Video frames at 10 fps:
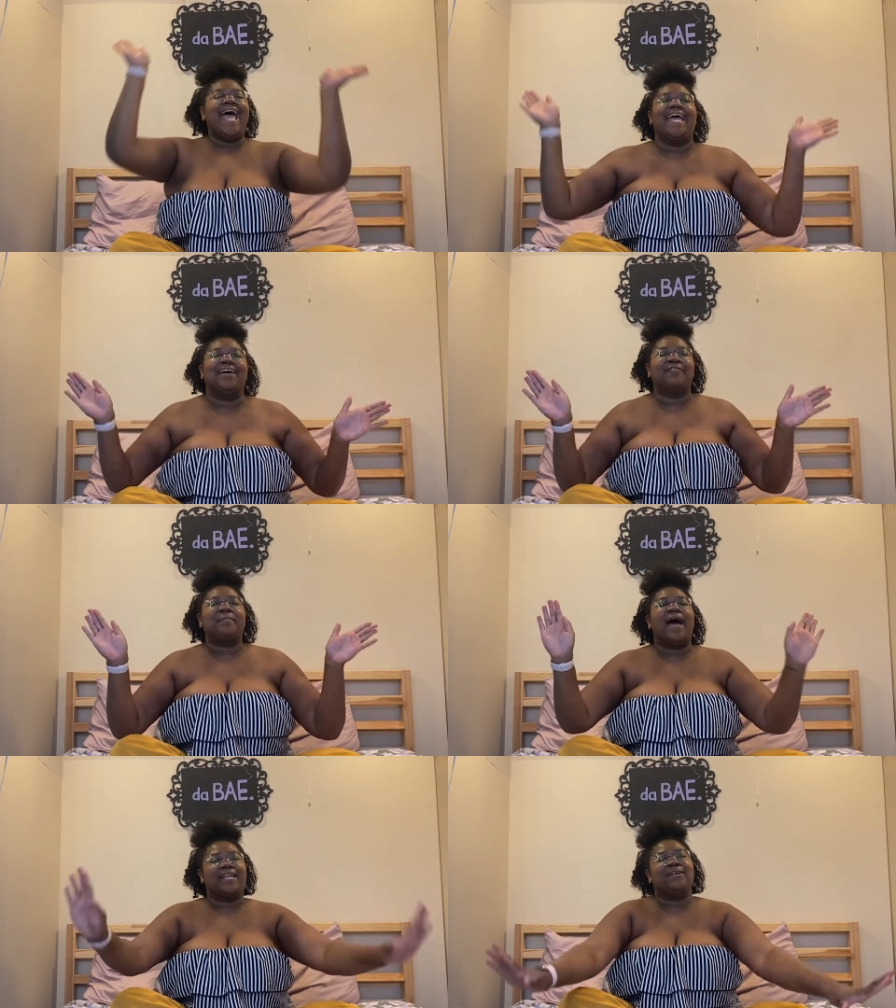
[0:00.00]
Hey
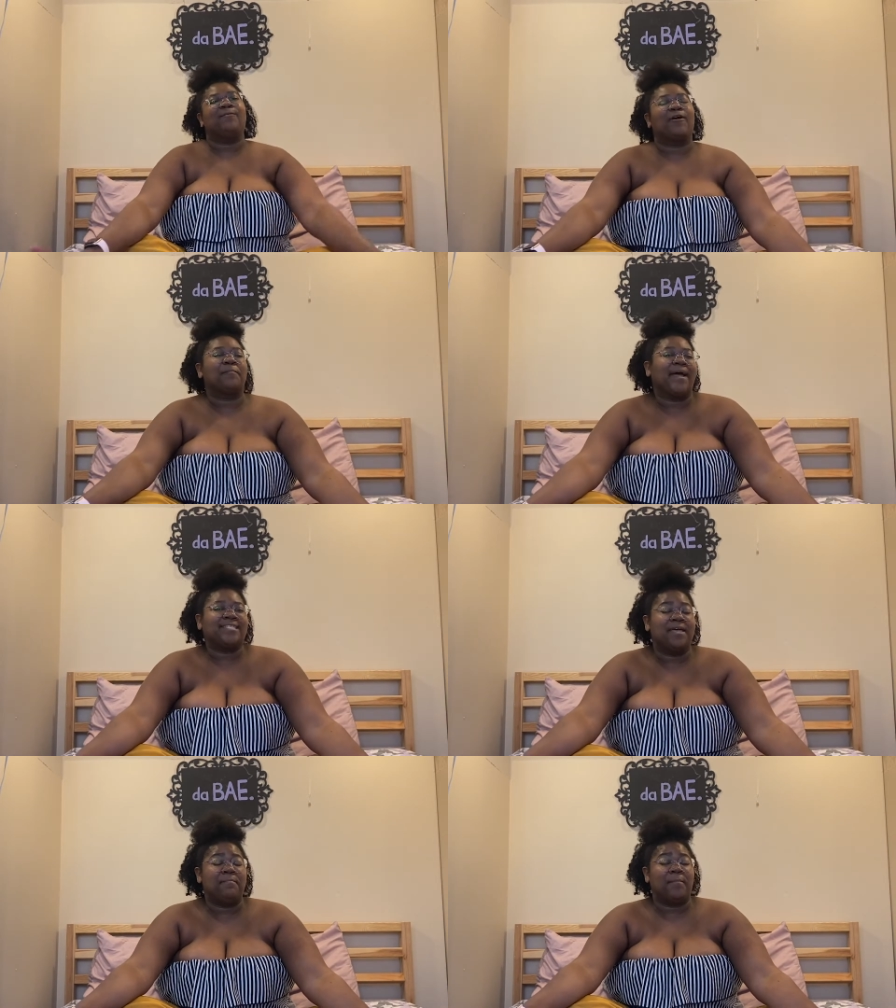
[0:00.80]
everybody, welcome back
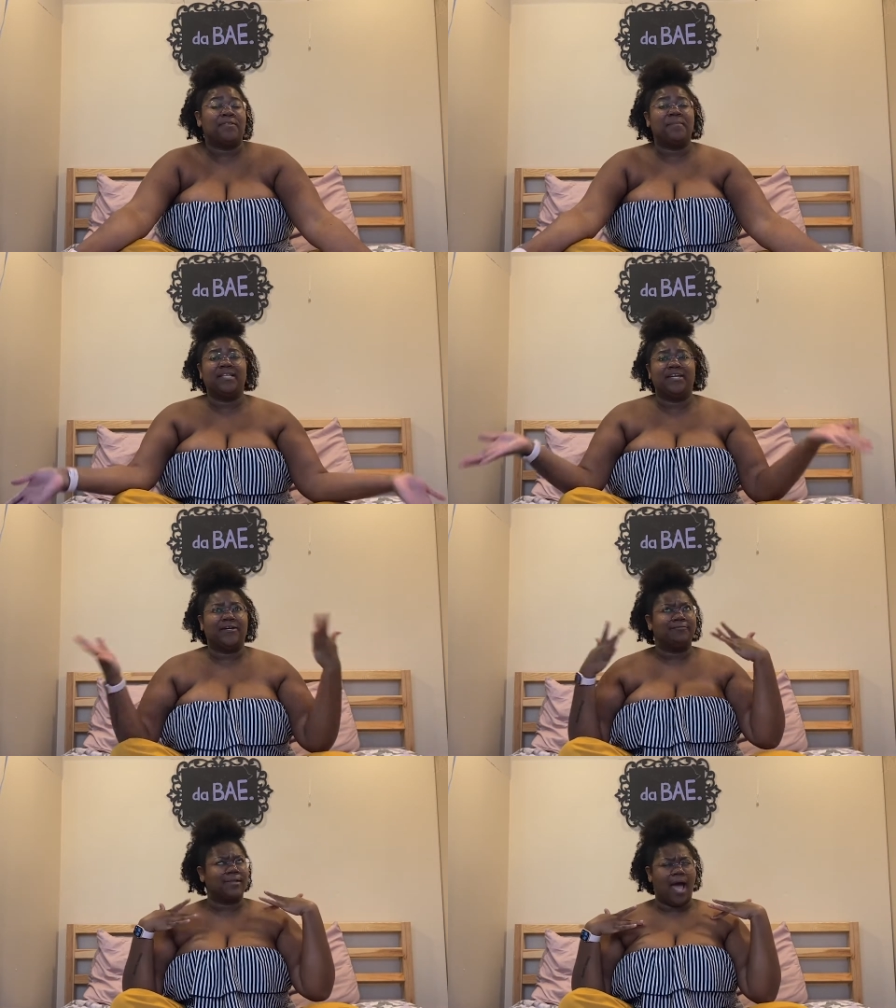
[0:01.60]
to In Bed with a
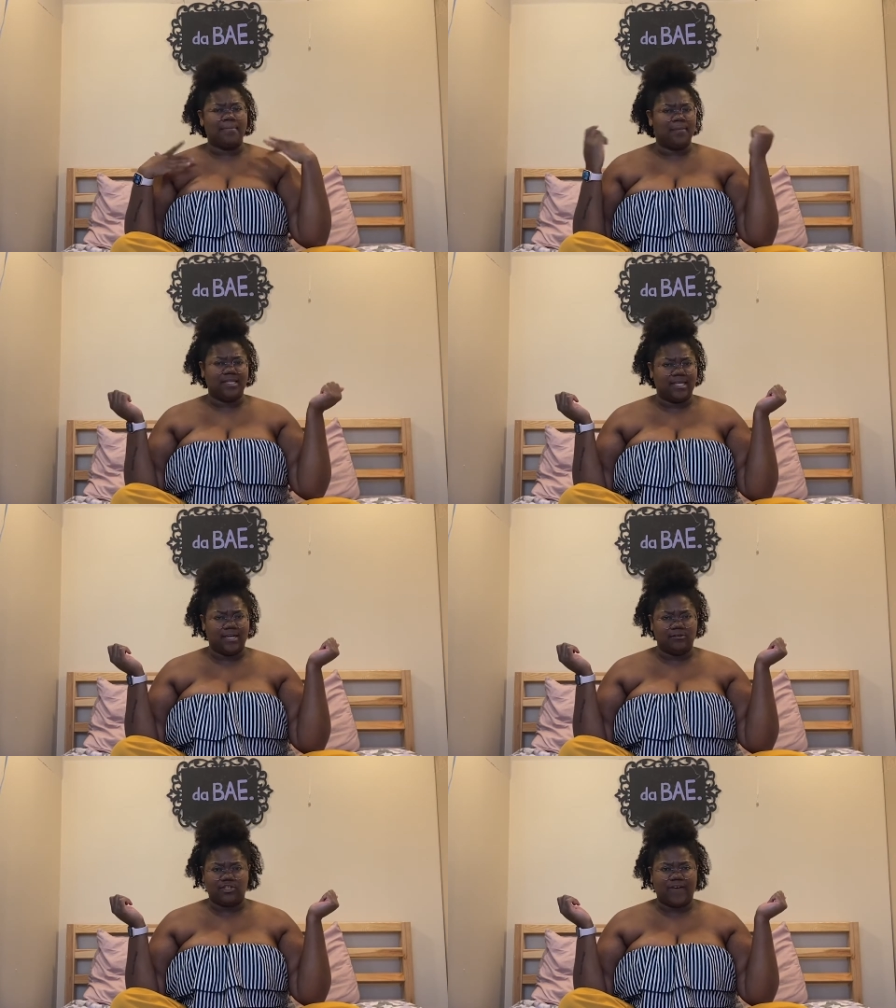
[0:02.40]
Millennial. I'm the
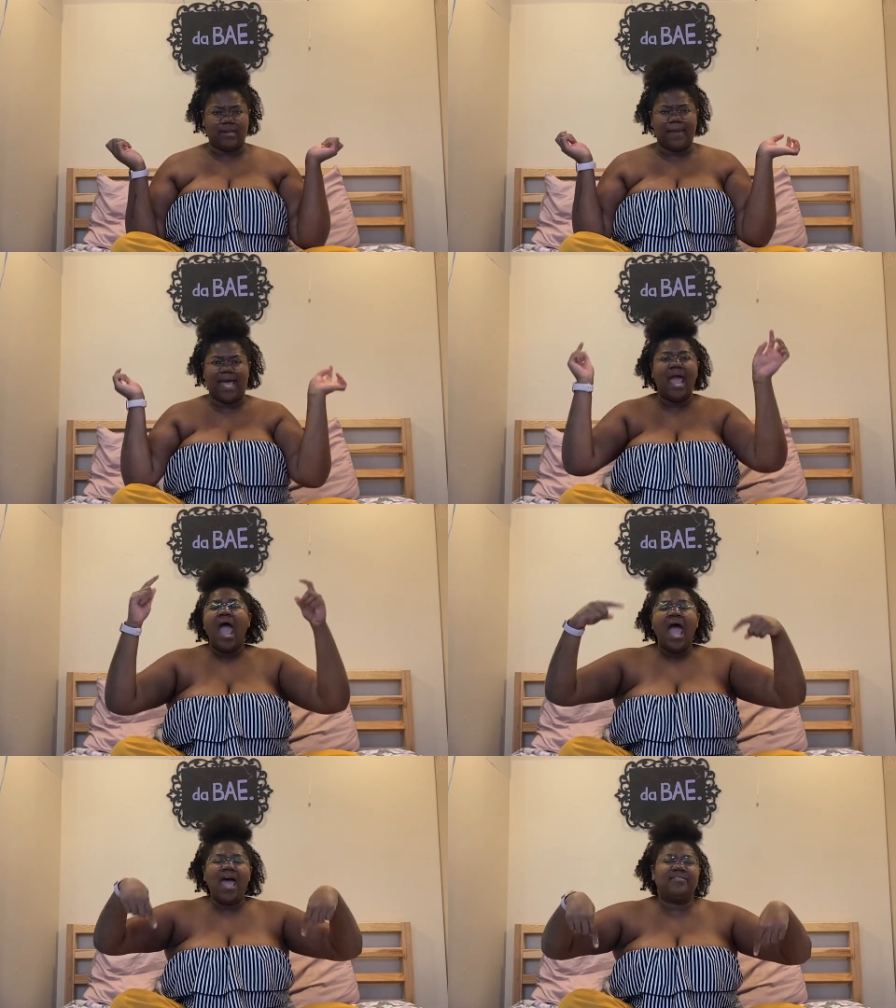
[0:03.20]
Millennial, Javay da BAE,
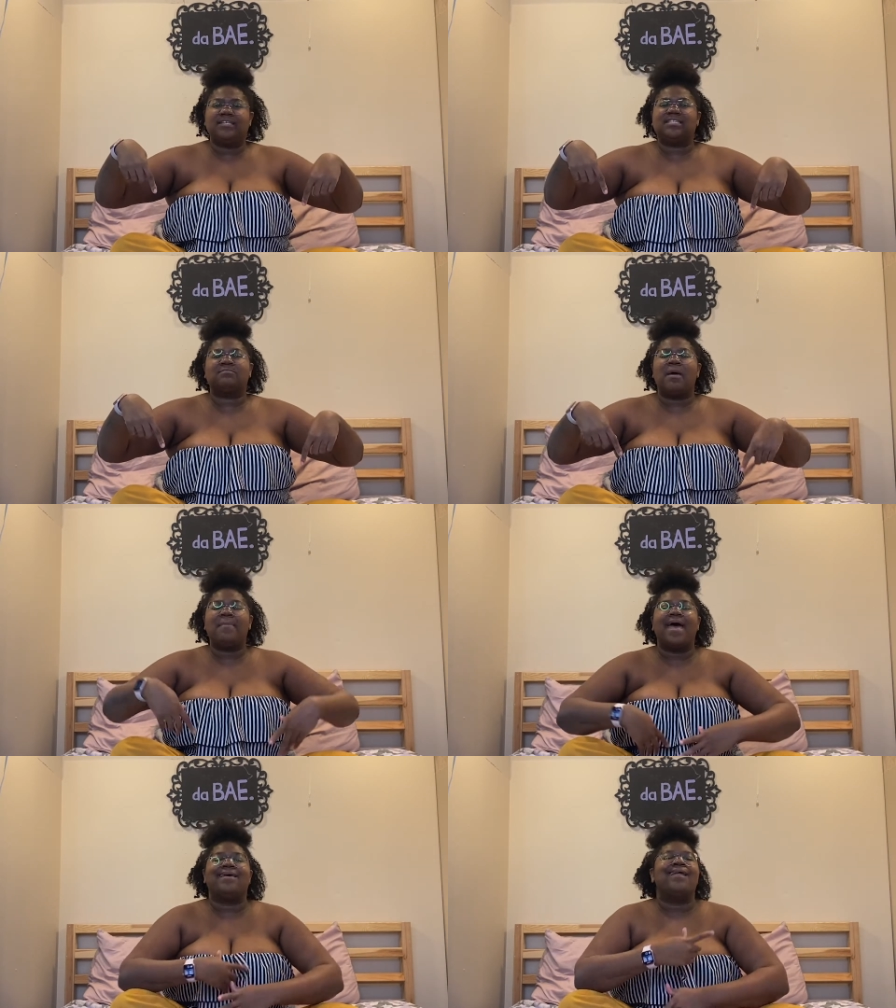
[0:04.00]
and this is my
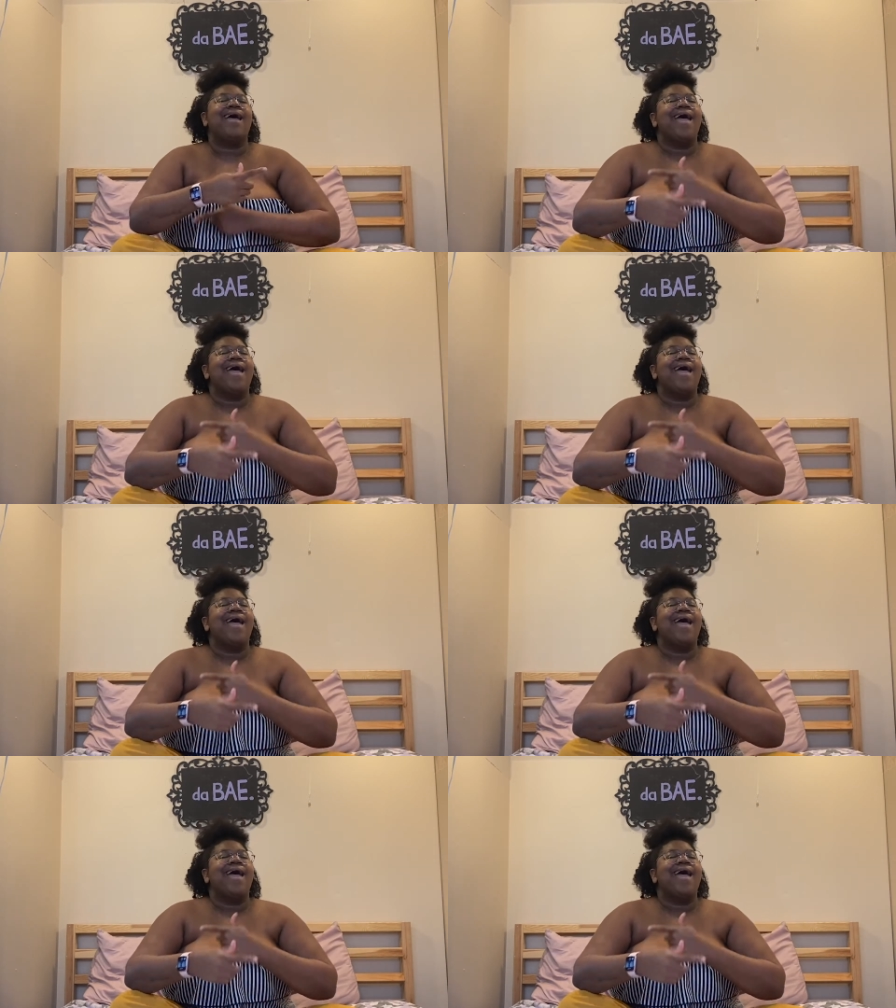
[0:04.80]
bed.